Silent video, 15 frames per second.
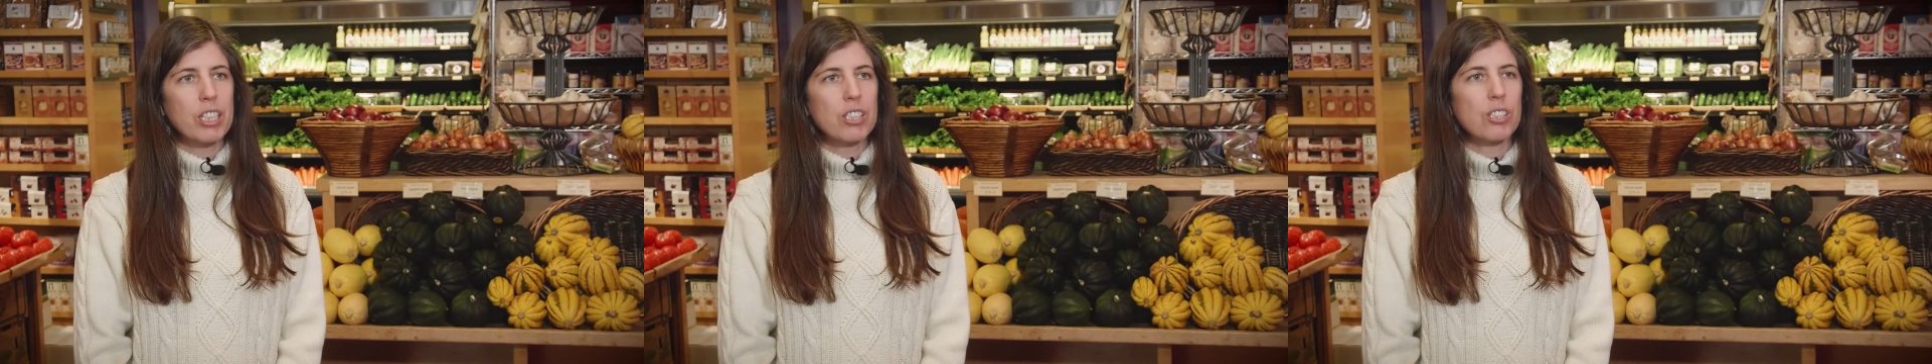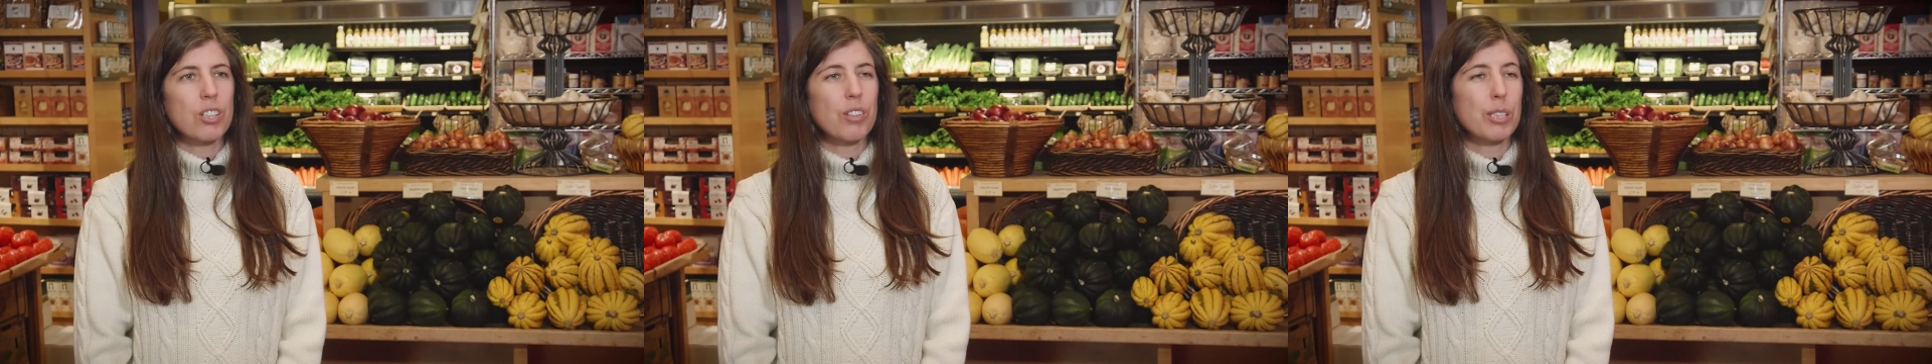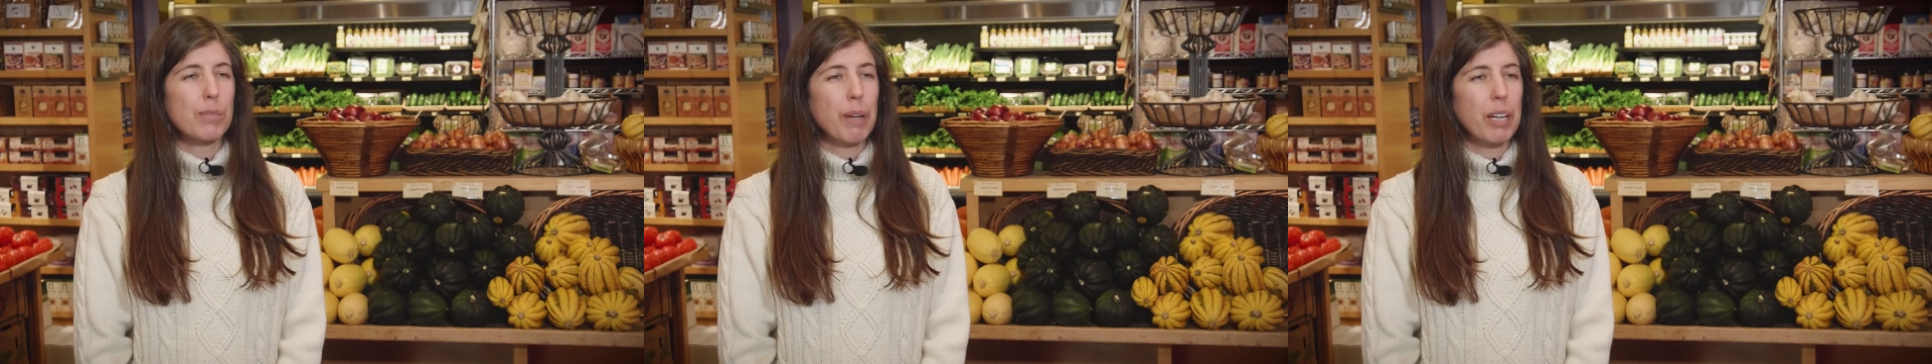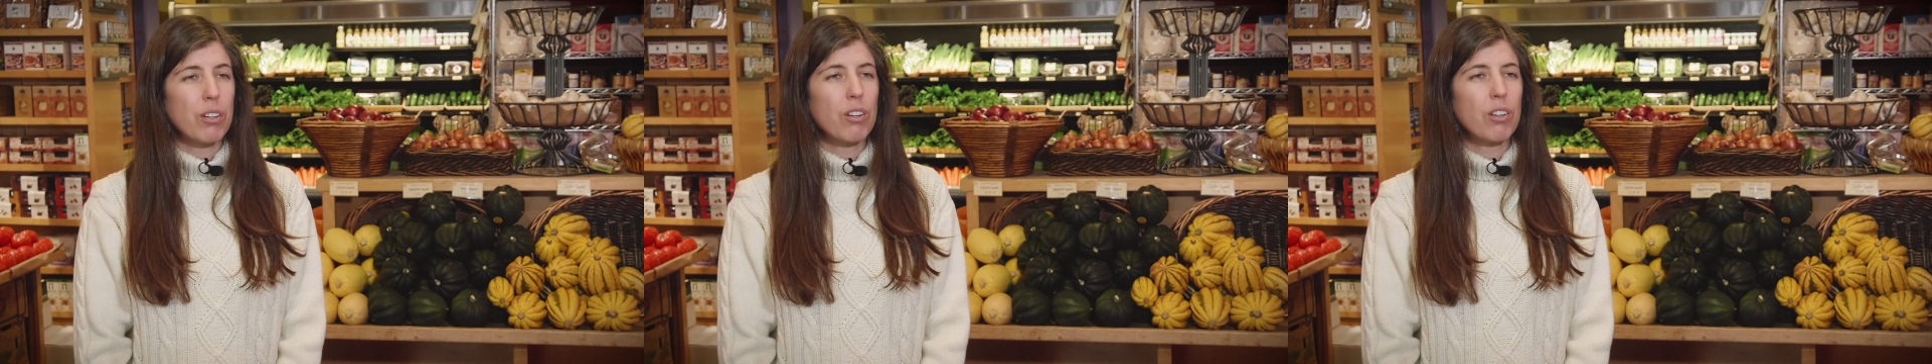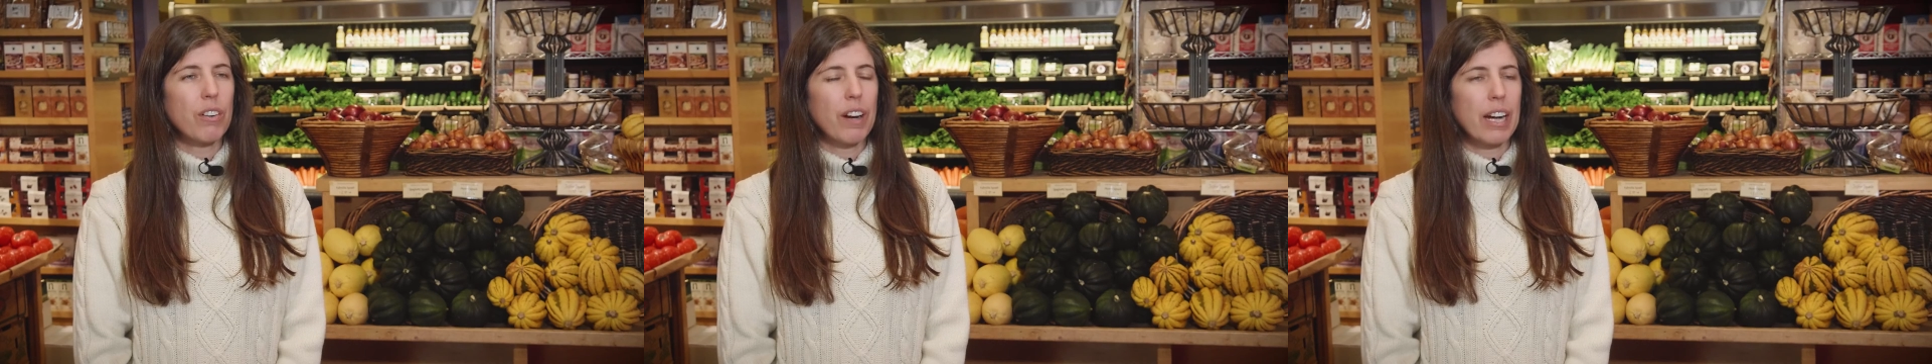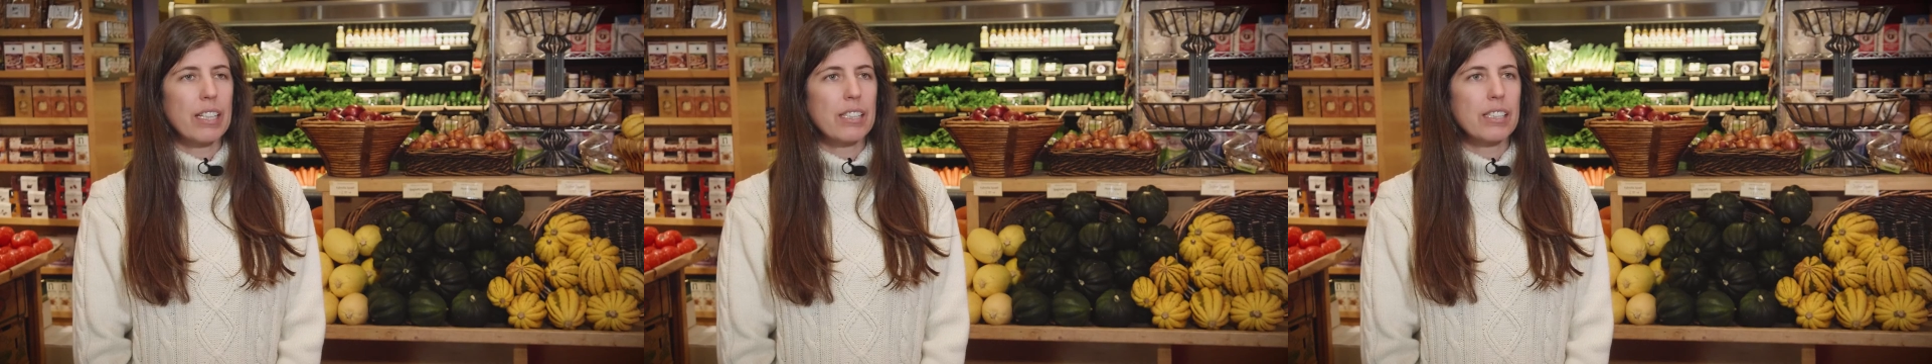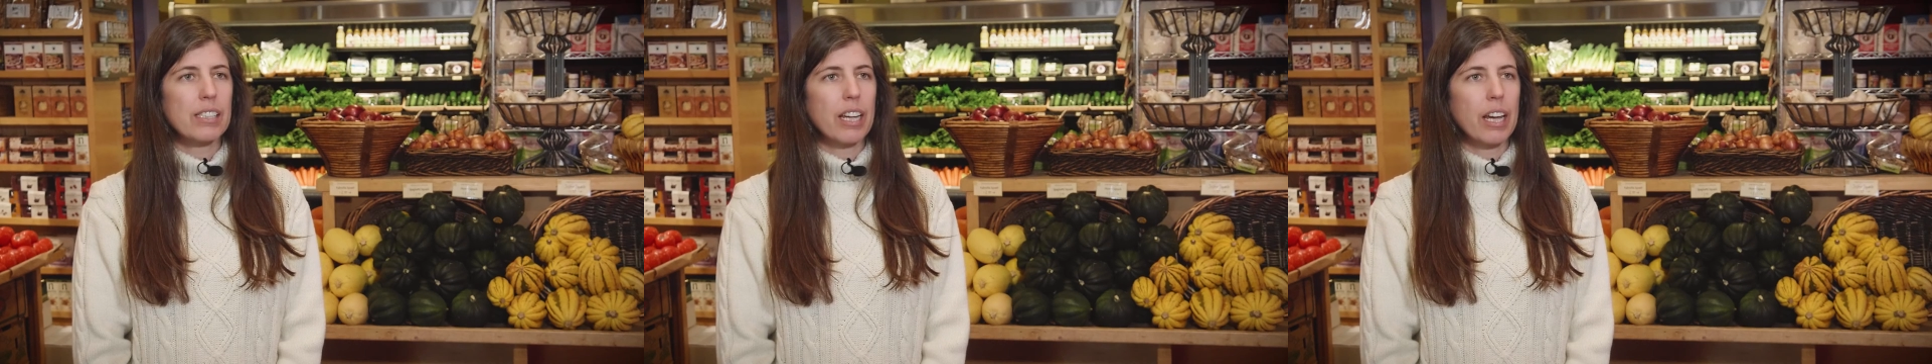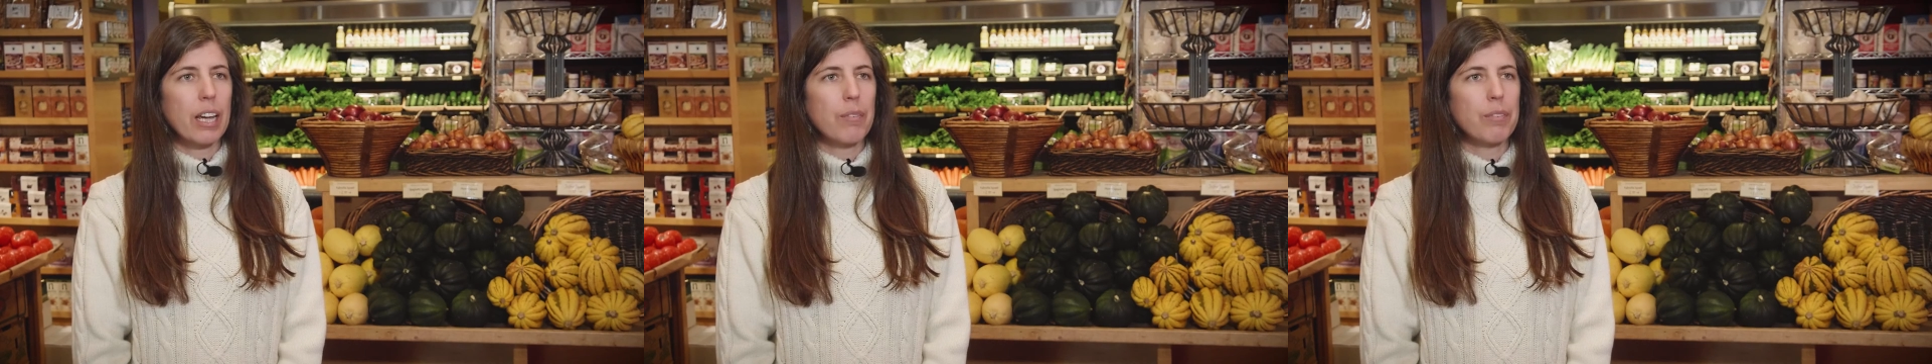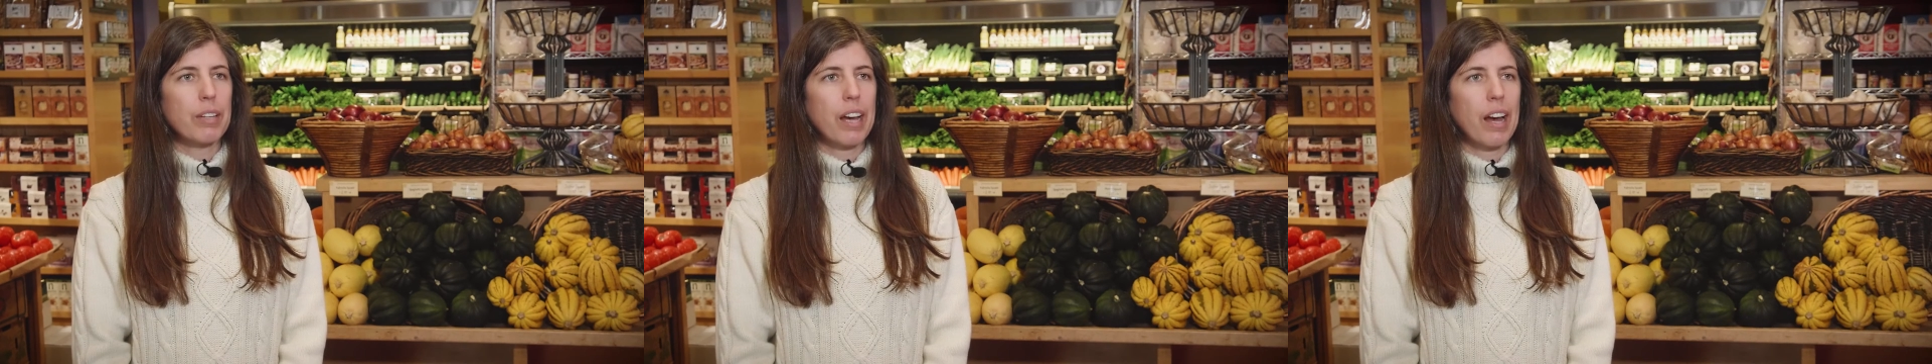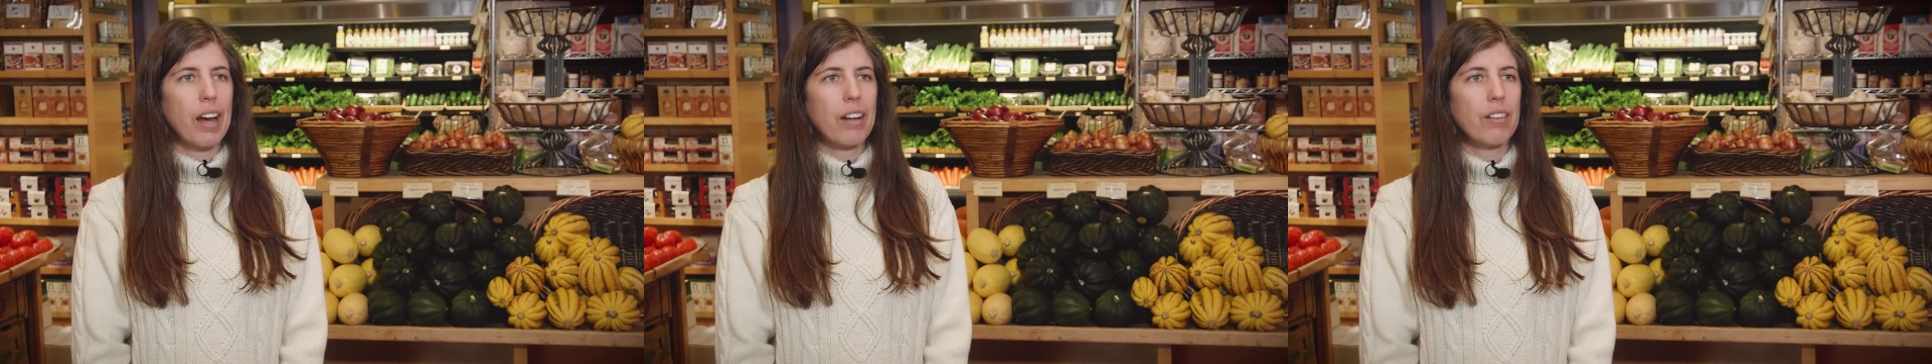So it's micro grants aimed
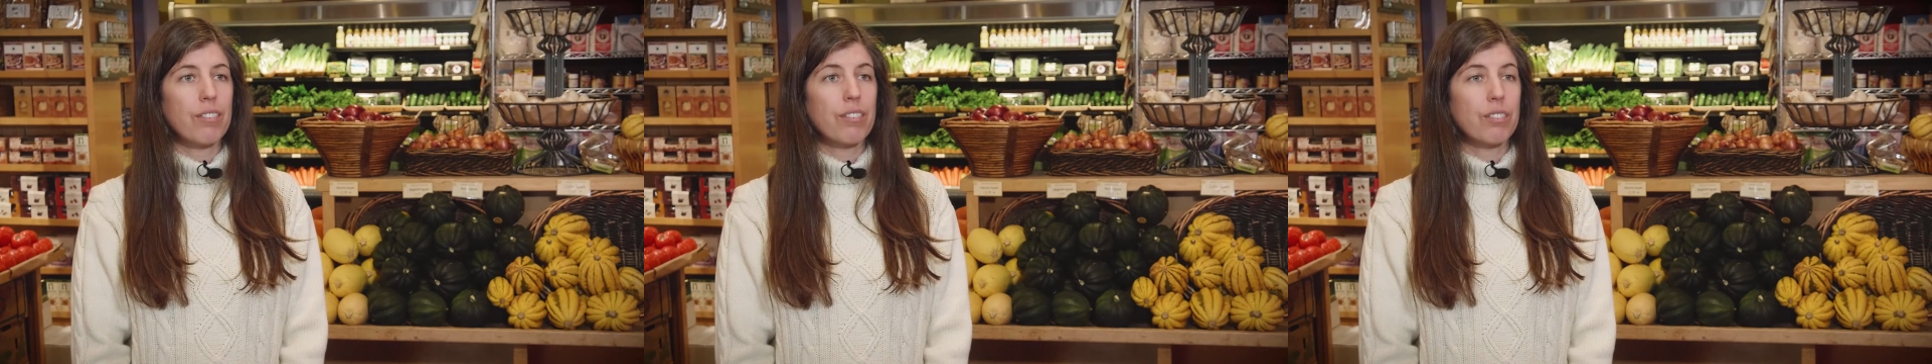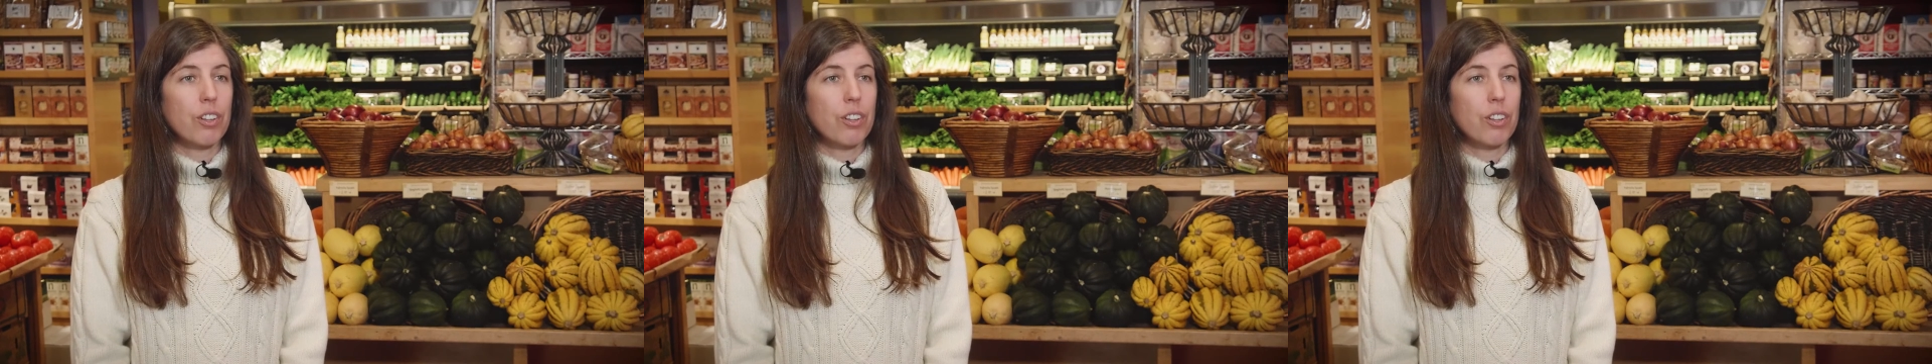at